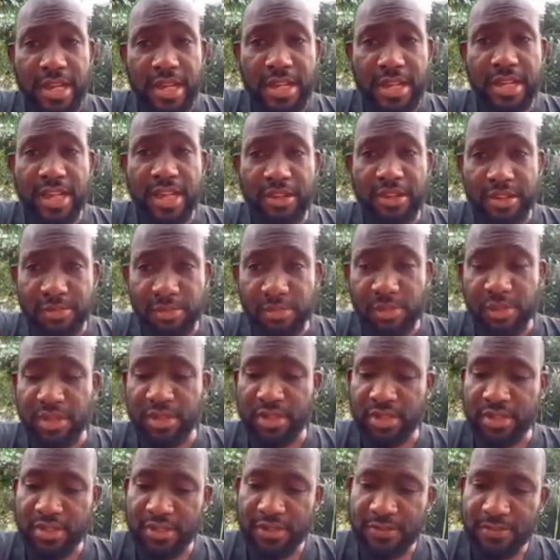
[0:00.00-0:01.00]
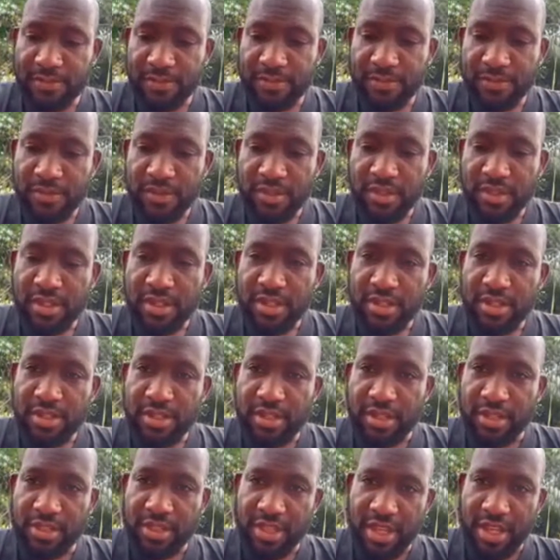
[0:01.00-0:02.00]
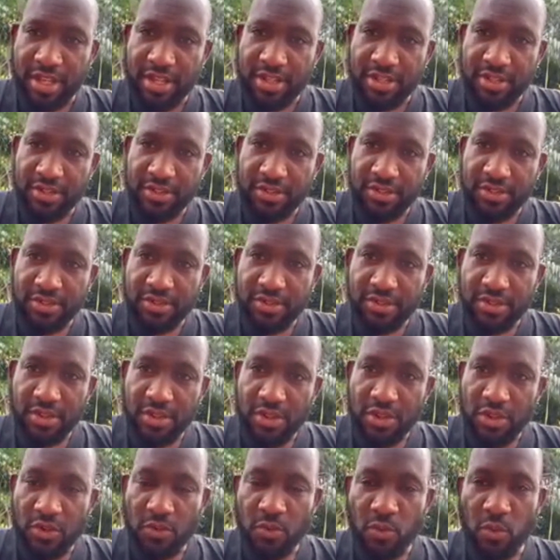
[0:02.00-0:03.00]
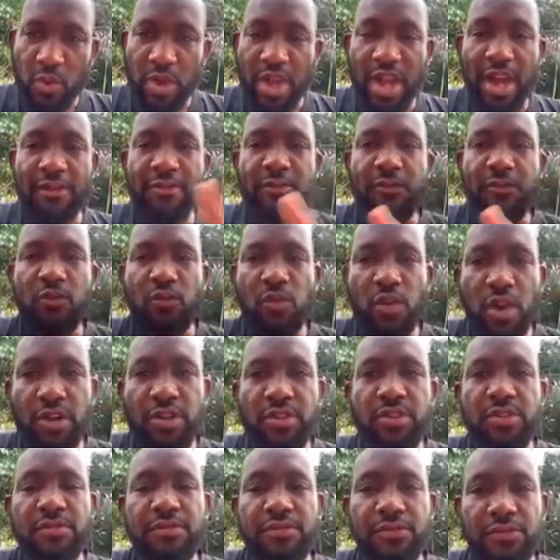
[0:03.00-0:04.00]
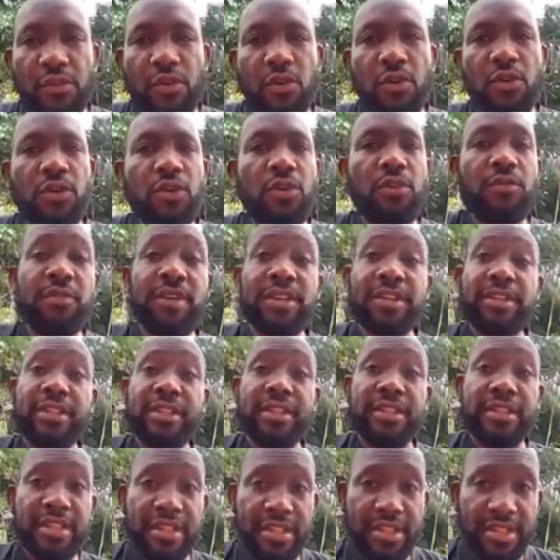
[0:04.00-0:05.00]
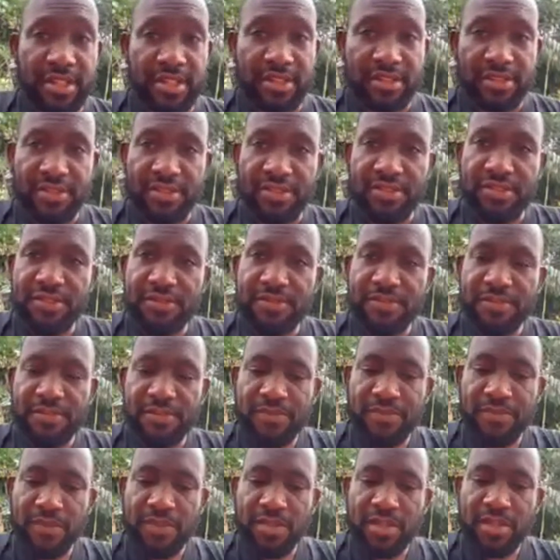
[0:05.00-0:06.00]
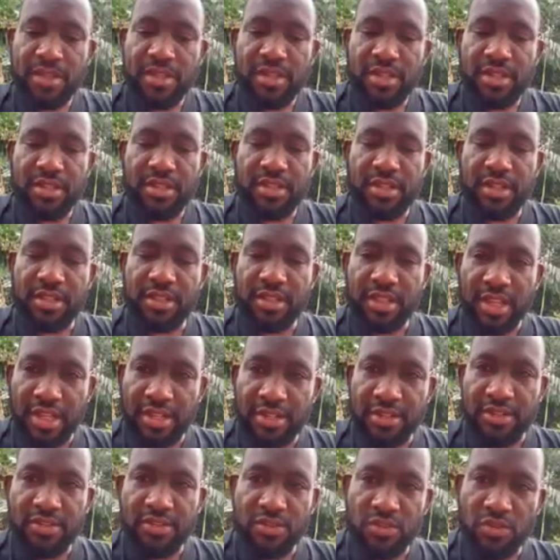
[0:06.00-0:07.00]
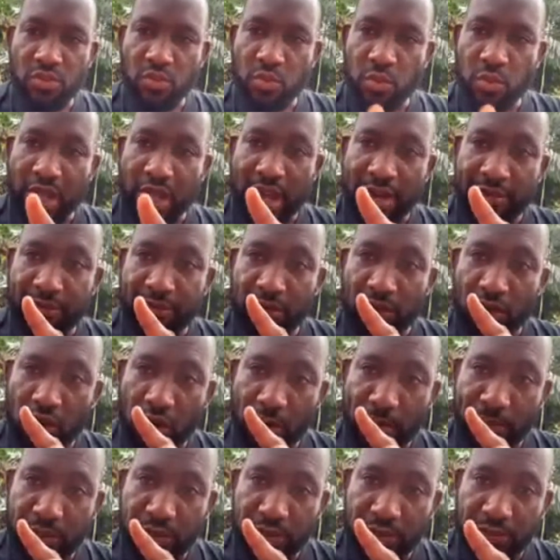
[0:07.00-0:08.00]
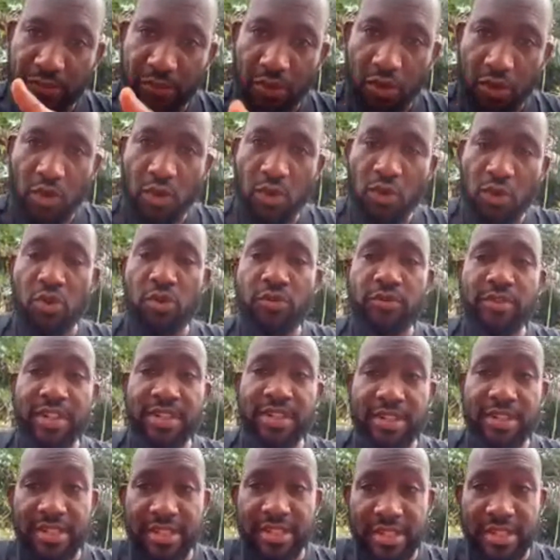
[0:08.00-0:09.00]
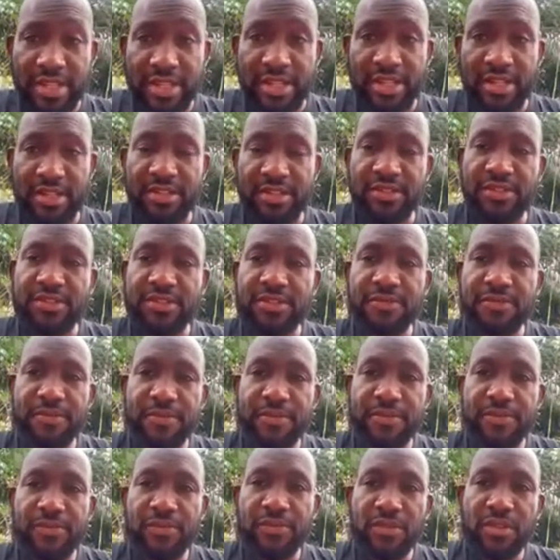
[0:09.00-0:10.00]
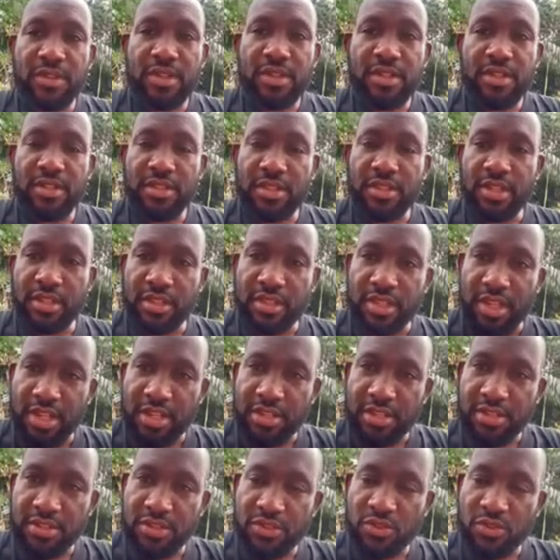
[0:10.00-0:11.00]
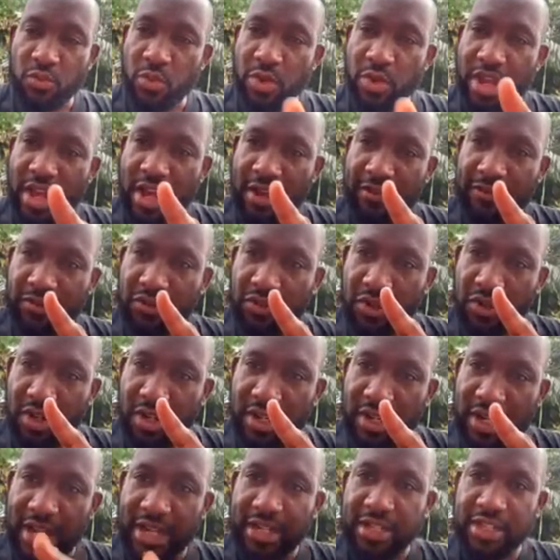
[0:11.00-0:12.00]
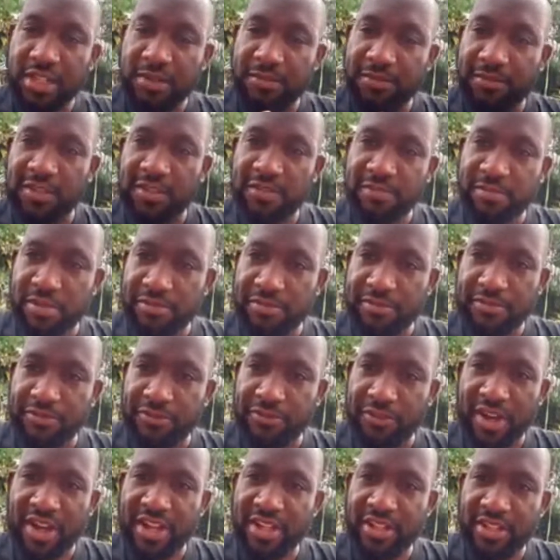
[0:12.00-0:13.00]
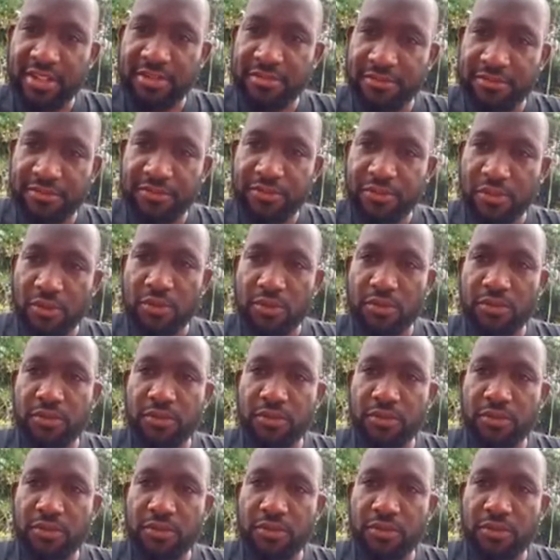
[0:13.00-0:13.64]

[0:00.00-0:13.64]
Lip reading: Again, I repeat, the things we have worked for over the years, the things we have hoped for over the years, the things we have collectively been fighting for,